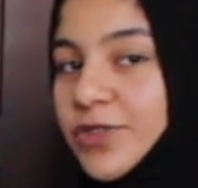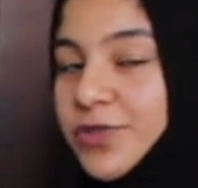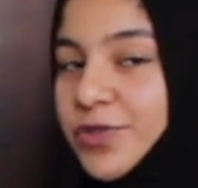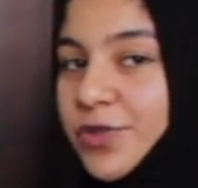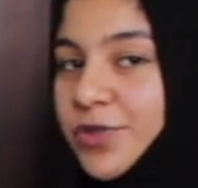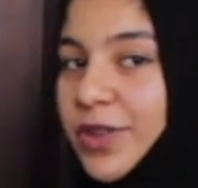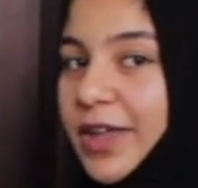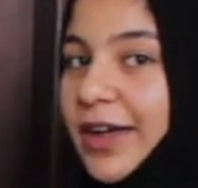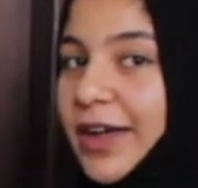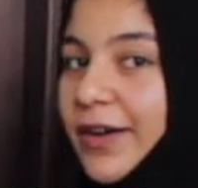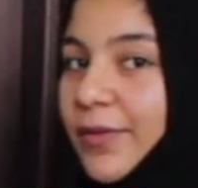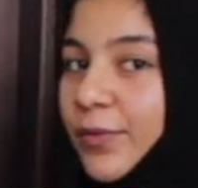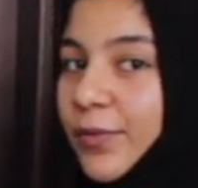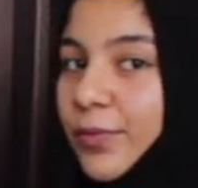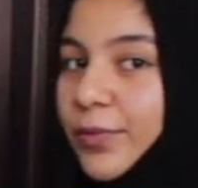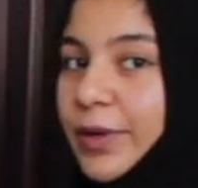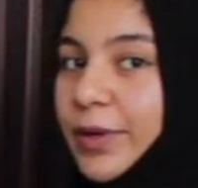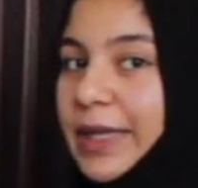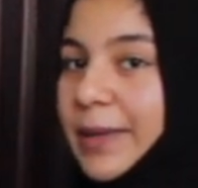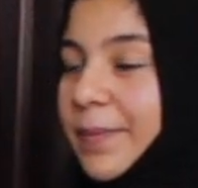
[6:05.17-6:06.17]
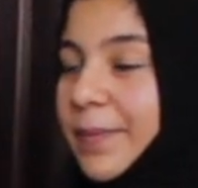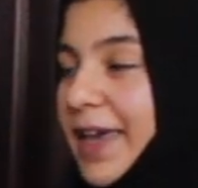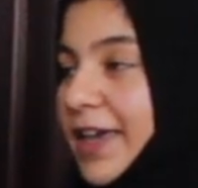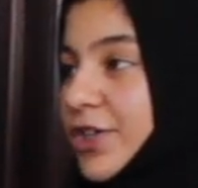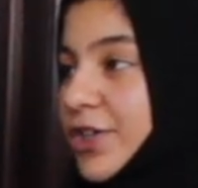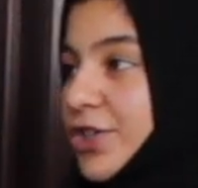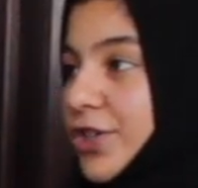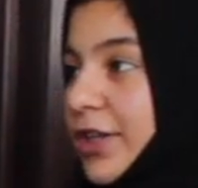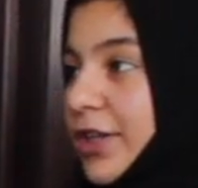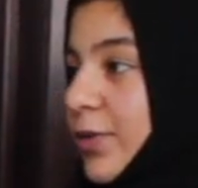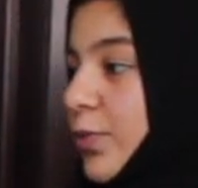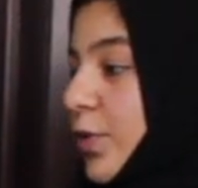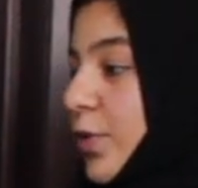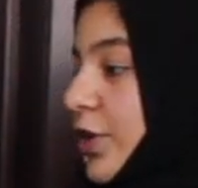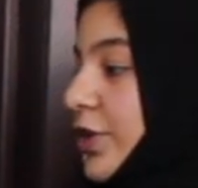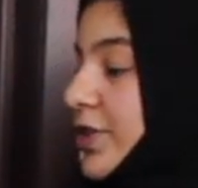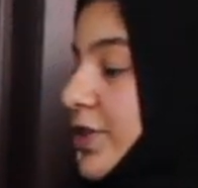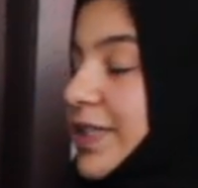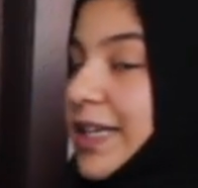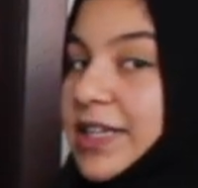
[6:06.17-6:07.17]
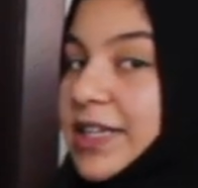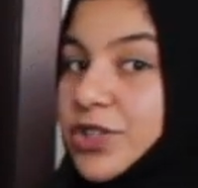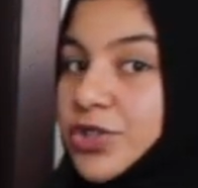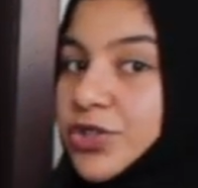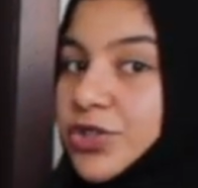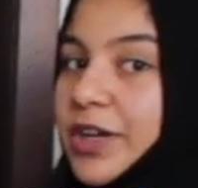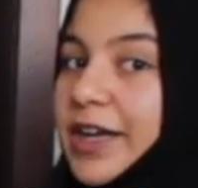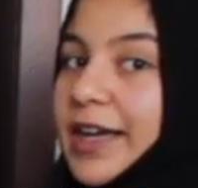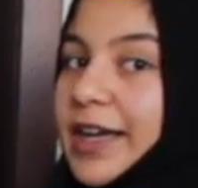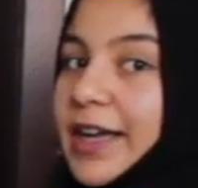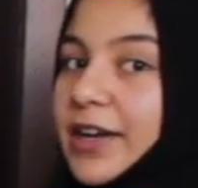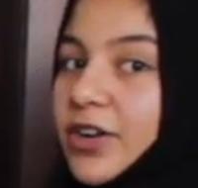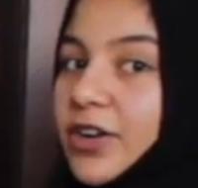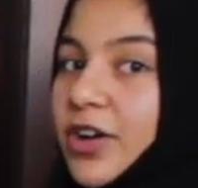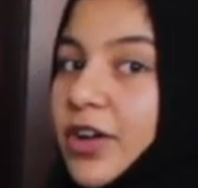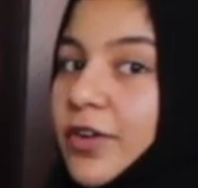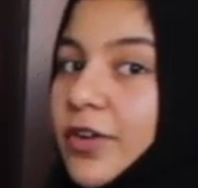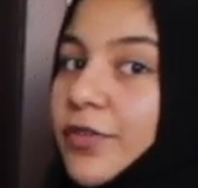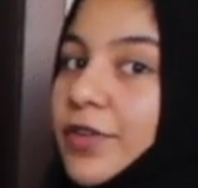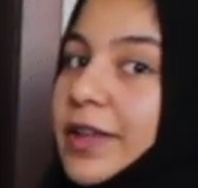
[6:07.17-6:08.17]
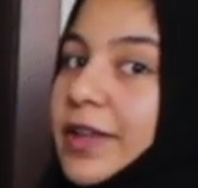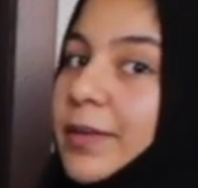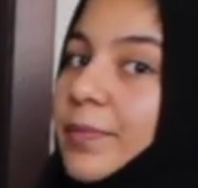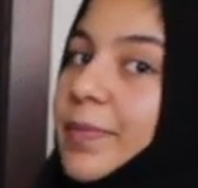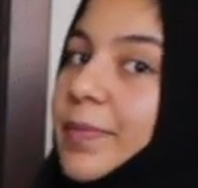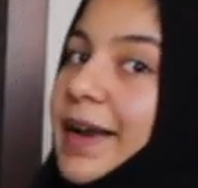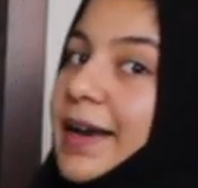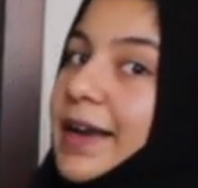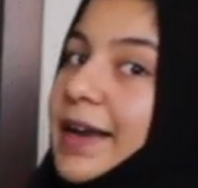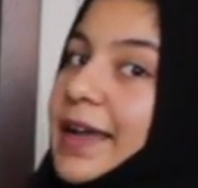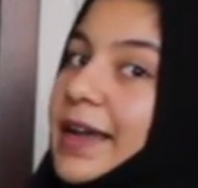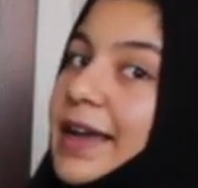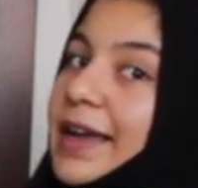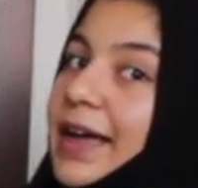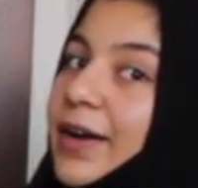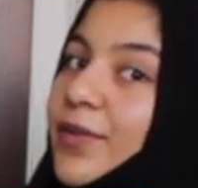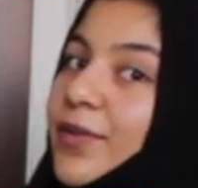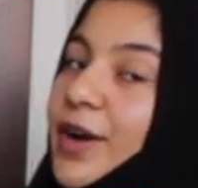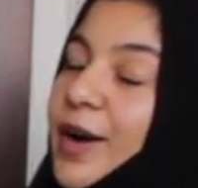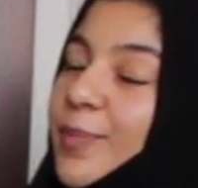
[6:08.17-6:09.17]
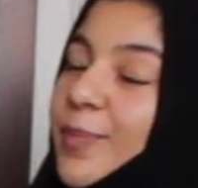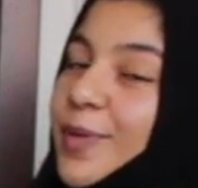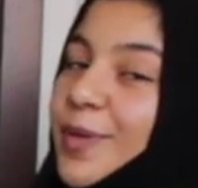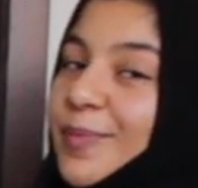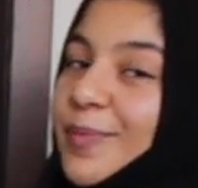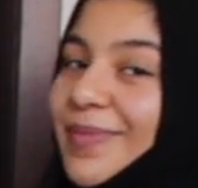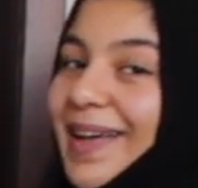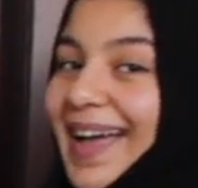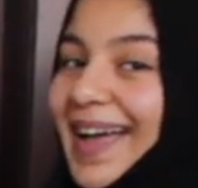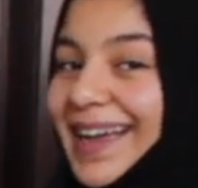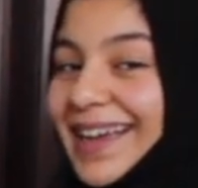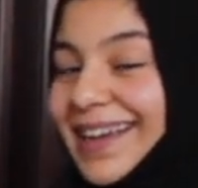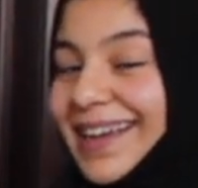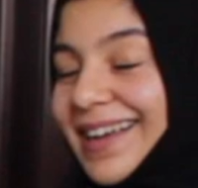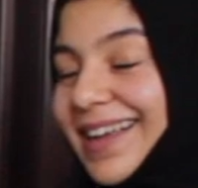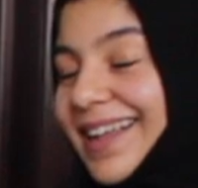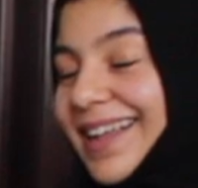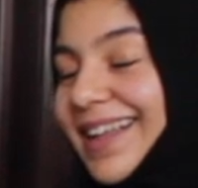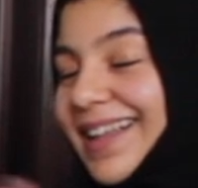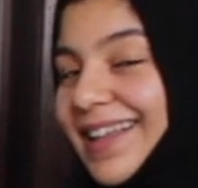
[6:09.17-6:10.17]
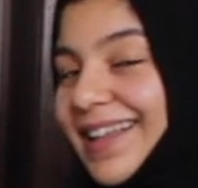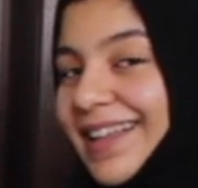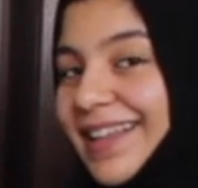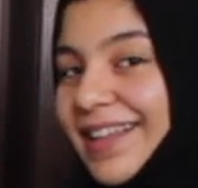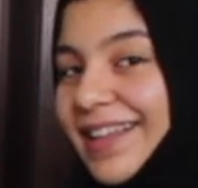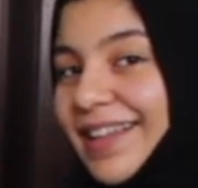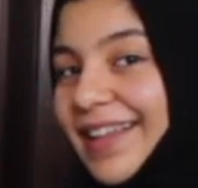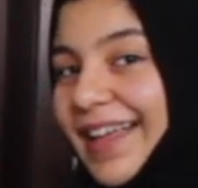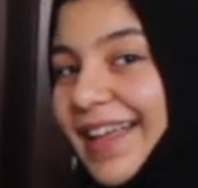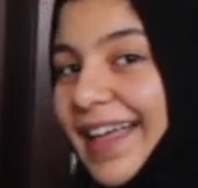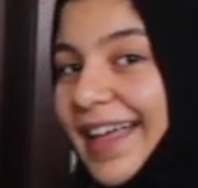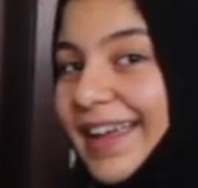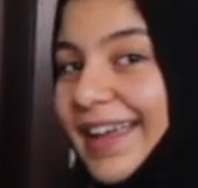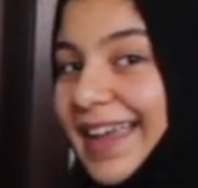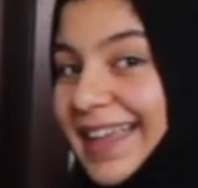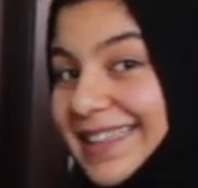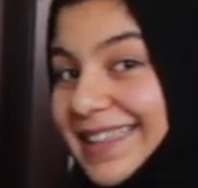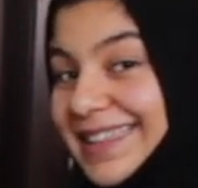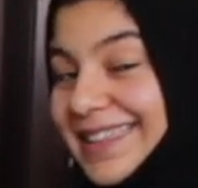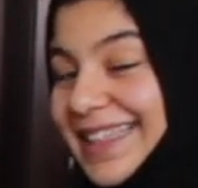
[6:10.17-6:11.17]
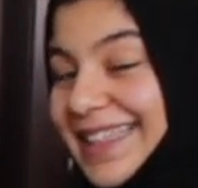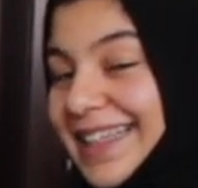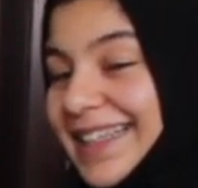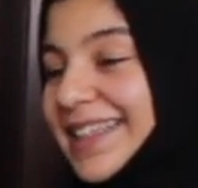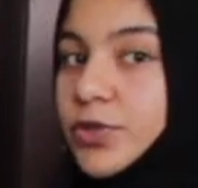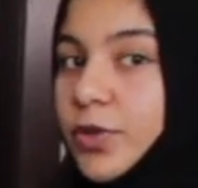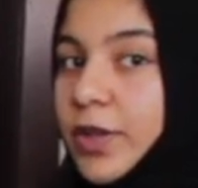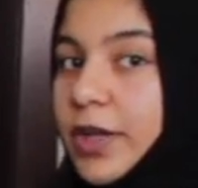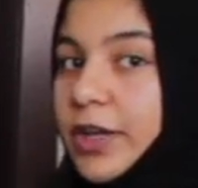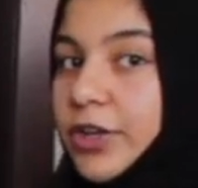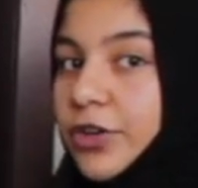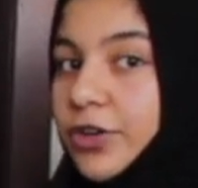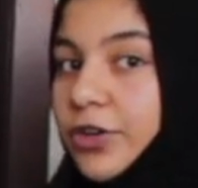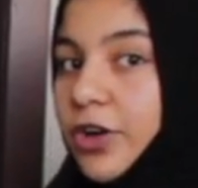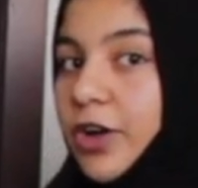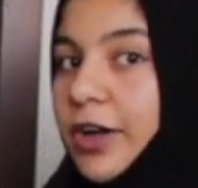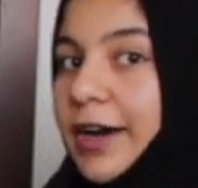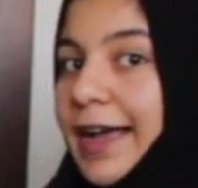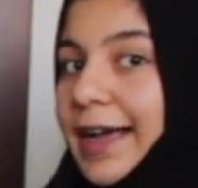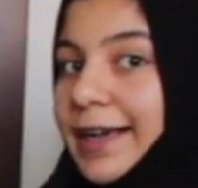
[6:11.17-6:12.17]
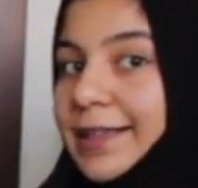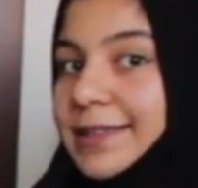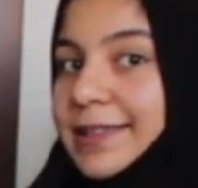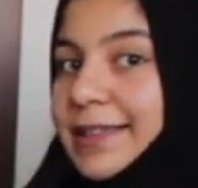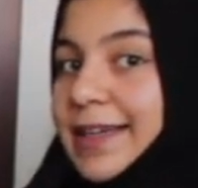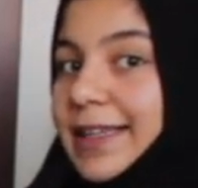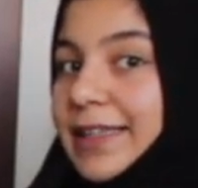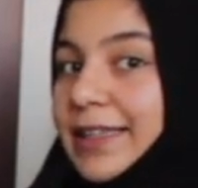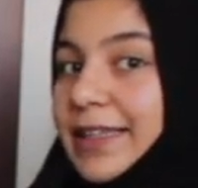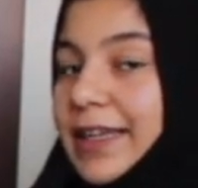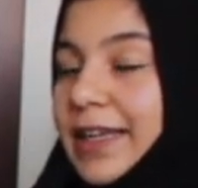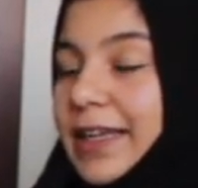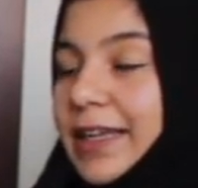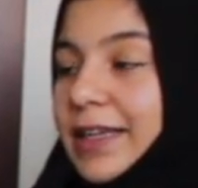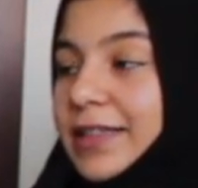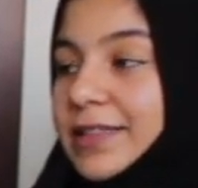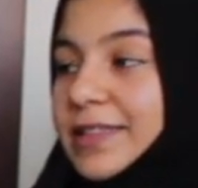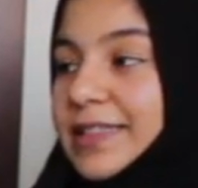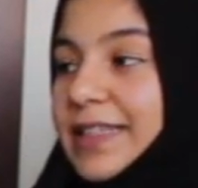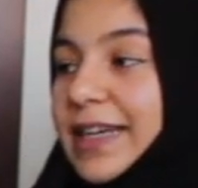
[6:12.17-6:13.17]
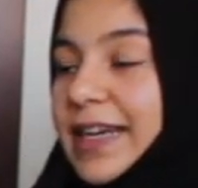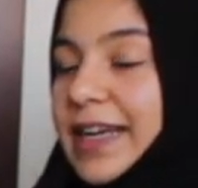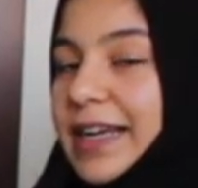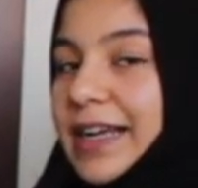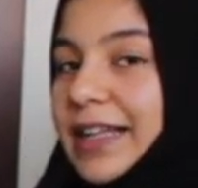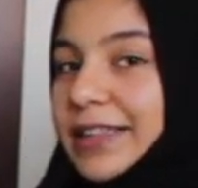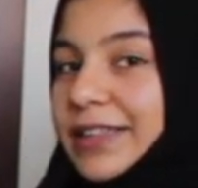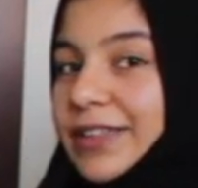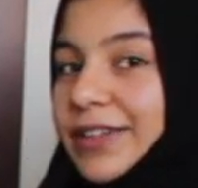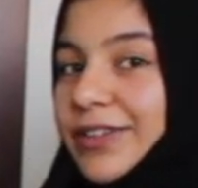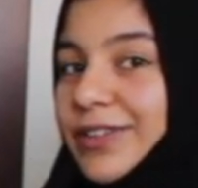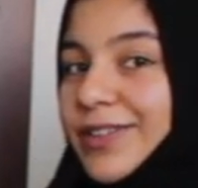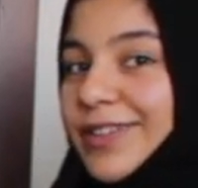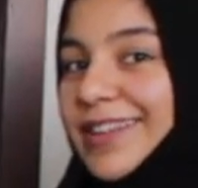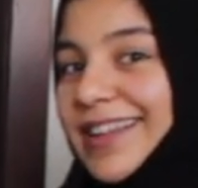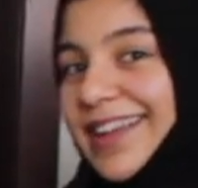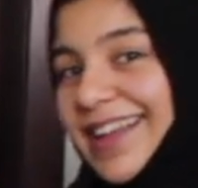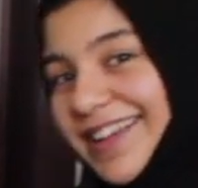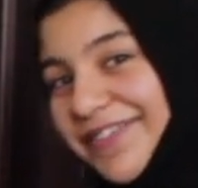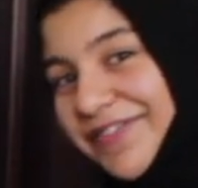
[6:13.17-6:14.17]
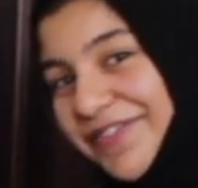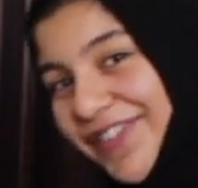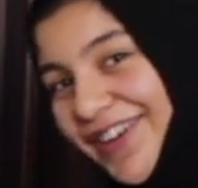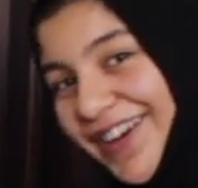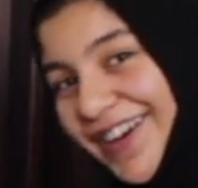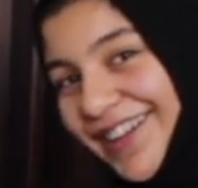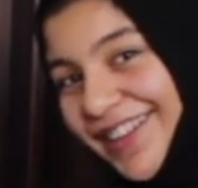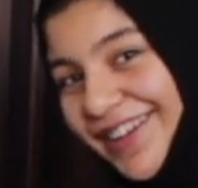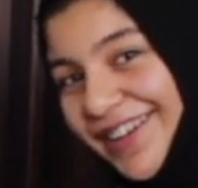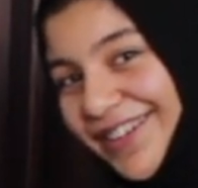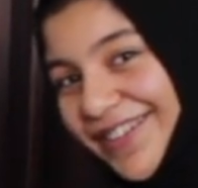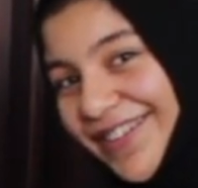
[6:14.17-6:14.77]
so that we make sure that we're sitting straight and not really bending our upper back uh, against it so that you're not accidentally sitting a little farther